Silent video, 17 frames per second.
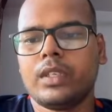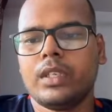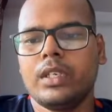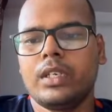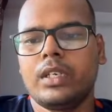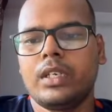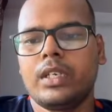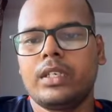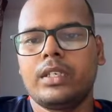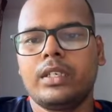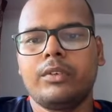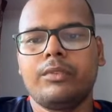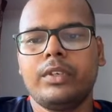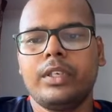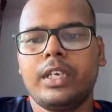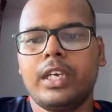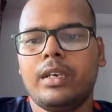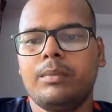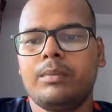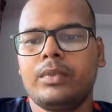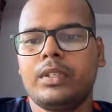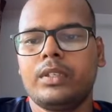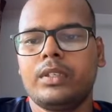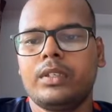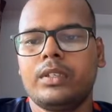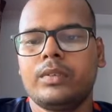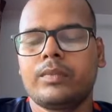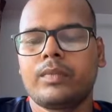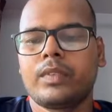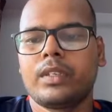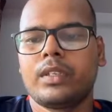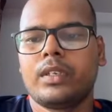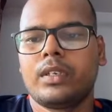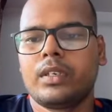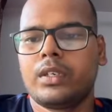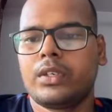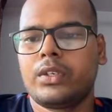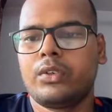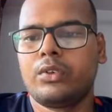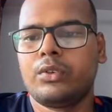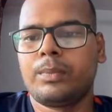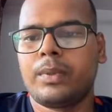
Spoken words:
and we have the tune